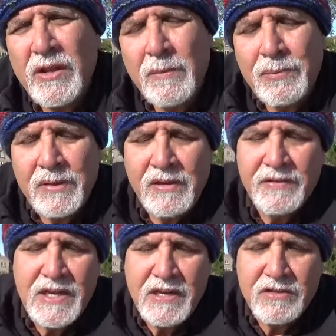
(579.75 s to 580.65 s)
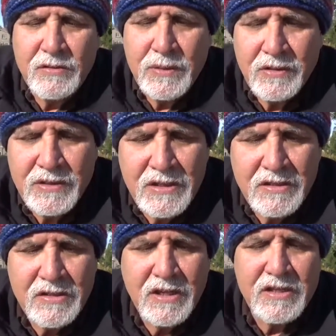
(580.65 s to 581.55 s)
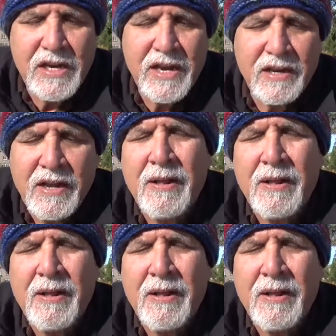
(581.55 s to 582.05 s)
They believe that Israel needs to take